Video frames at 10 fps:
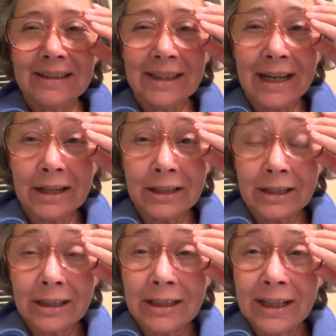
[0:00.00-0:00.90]
how
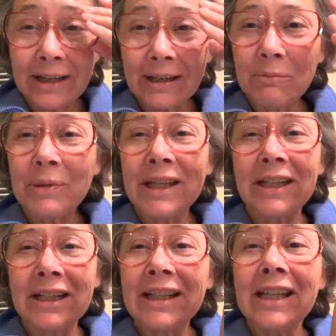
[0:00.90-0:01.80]
to be
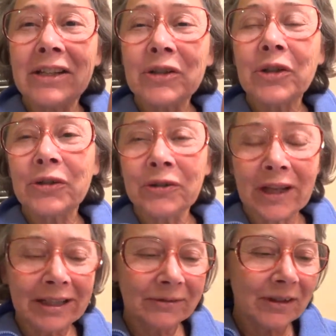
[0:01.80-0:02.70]
in the eternal
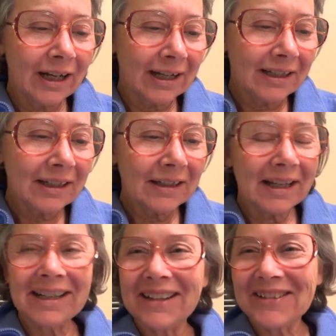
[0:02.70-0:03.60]
light of God.
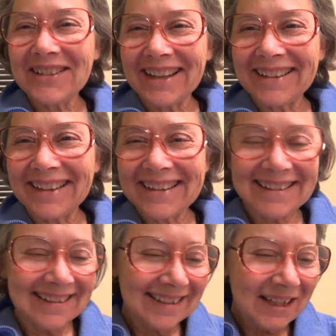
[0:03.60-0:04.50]
And it goes like this.